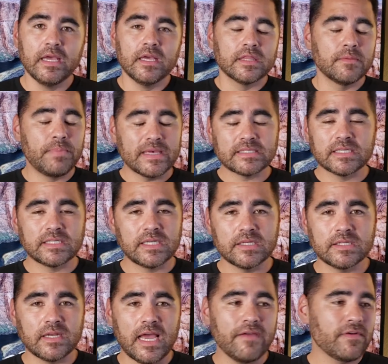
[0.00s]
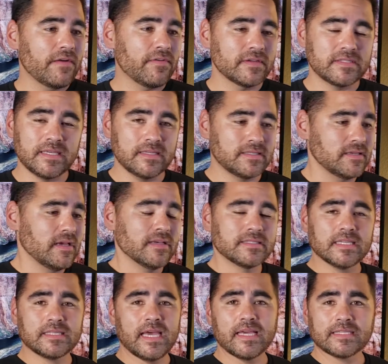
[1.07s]
the best decision I've ever since
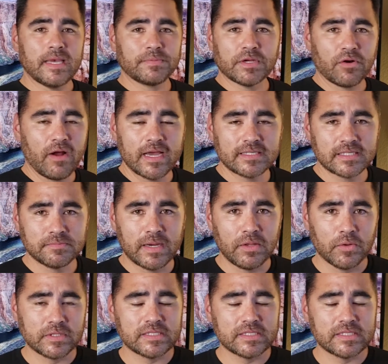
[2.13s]
since I accepted Christ as my Lord